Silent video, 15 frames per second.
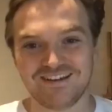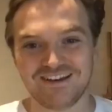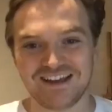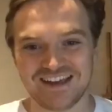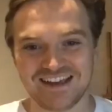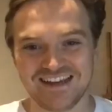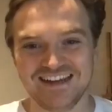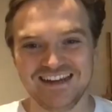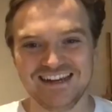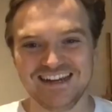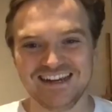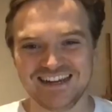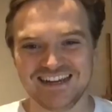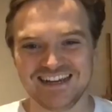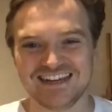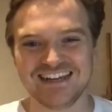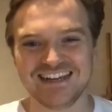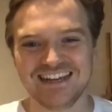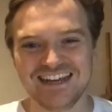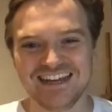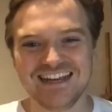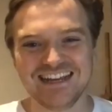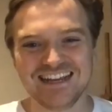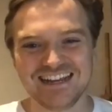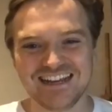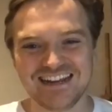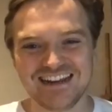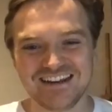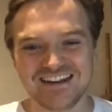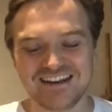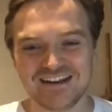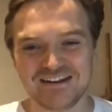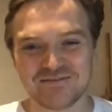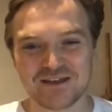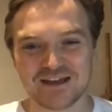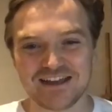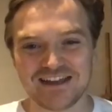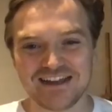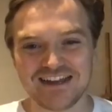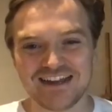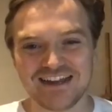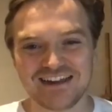Okay. I love that.